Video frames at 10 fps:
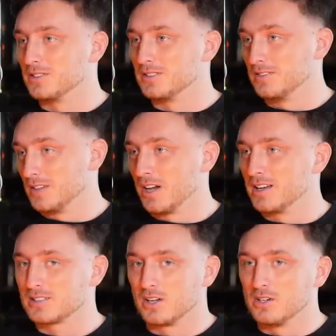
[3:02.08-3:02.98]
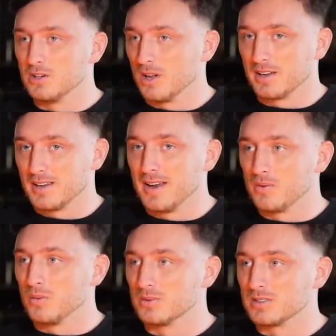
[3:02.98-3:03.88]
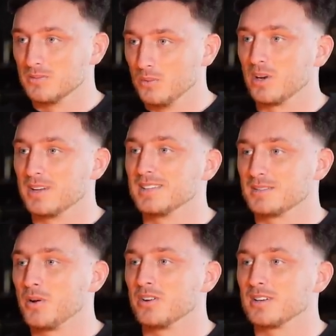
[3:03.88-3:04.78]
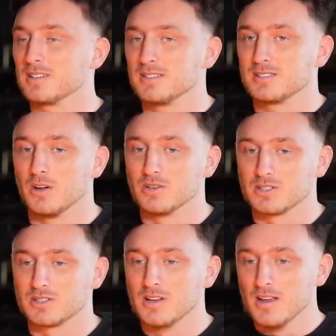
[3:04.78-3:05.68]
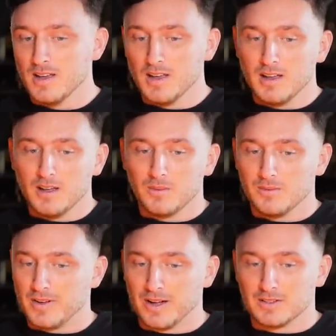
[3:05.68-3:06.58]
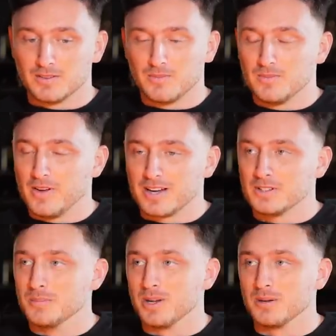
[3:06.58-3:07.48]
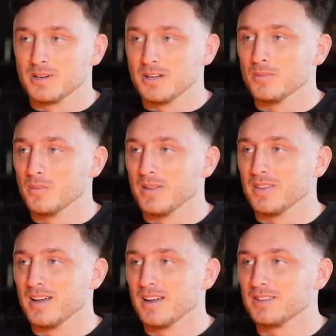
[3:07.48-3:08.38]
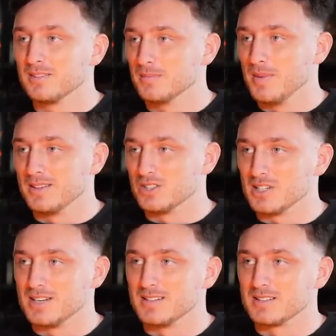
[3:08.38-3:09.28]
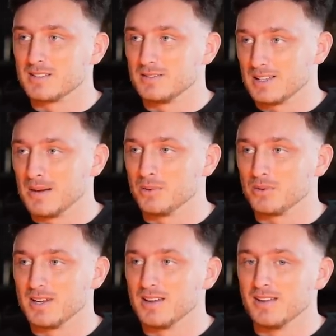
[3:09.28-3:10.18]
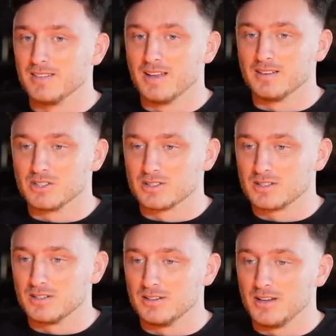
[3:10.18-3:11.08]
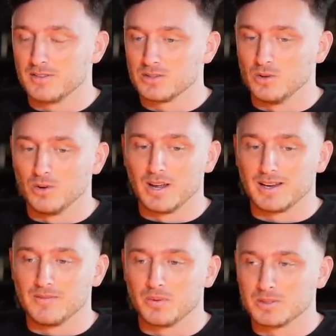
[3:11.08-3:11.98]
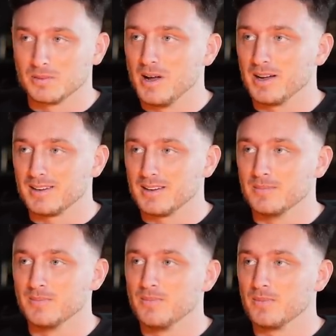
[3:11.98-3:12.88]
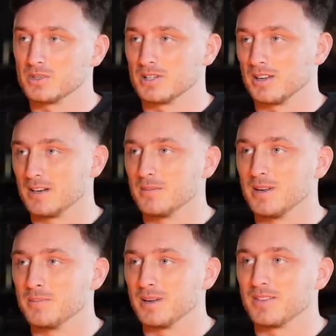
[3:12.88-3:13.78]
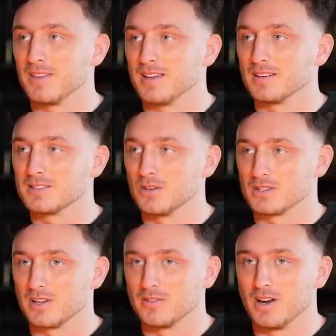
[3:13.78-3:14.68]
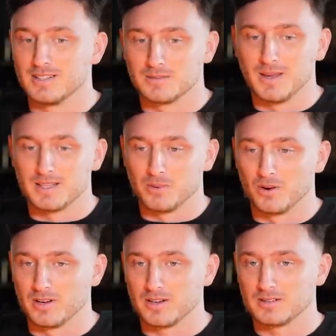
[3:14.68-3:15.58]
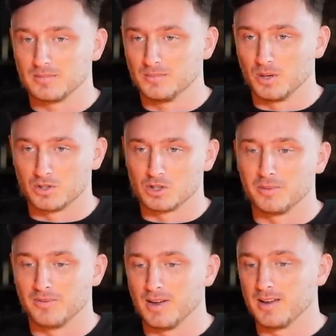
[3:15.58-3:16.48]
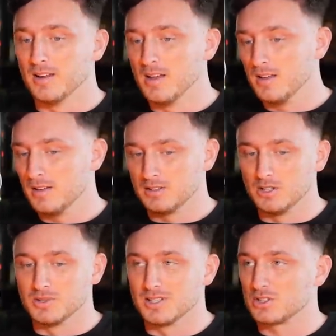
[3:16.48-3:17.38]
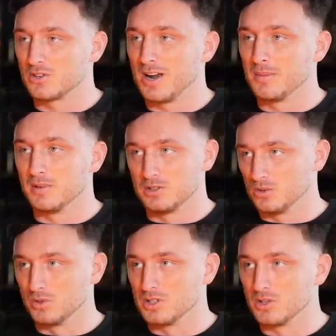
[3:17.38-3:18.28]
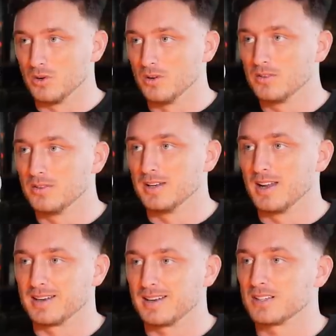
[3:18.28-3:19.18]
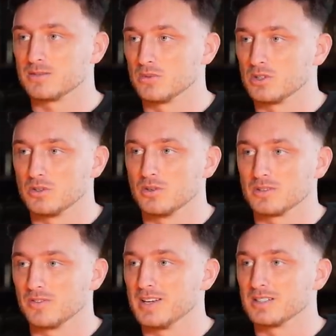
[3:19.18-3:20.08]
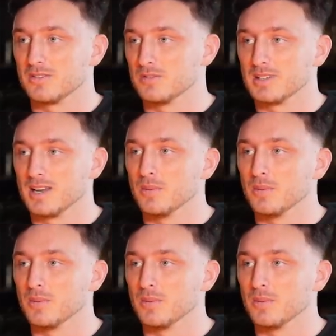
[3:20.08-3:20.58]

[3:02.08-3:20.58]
for guys because I knew like everyone was wanting this product. Yeah, so course, just. Yeah. Found a factory in Birmingham, went there, made the jeans, sampled it, and yeah. then just I saw like influencer marketing was like going to be a big thing. So yeah. I was like, right, I need to make this product, put on Shopify, use Instagram and Geordie Shore yeah. and had Gaz from Geordie Shore as the face of it from day